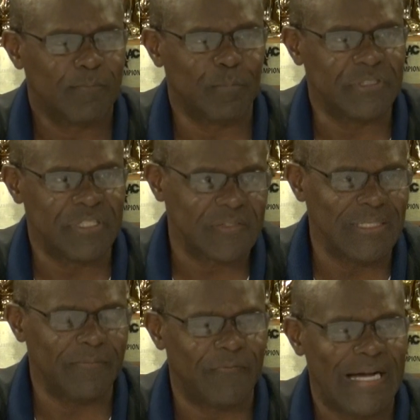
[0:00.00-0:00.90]
but just
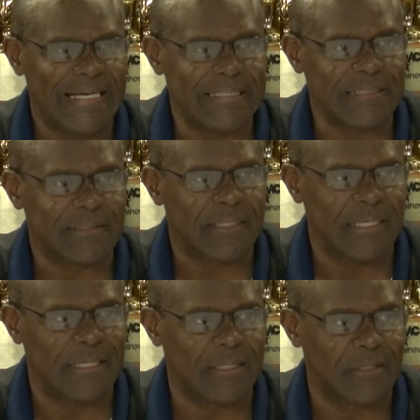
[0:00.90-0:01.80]
keep fighting.
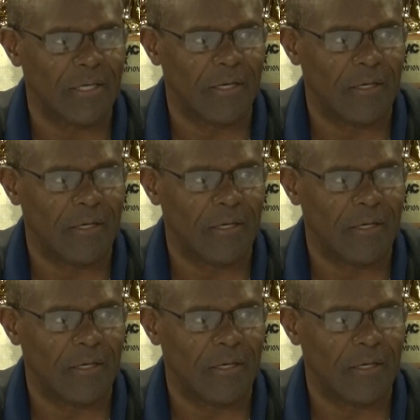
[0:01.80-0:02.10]
And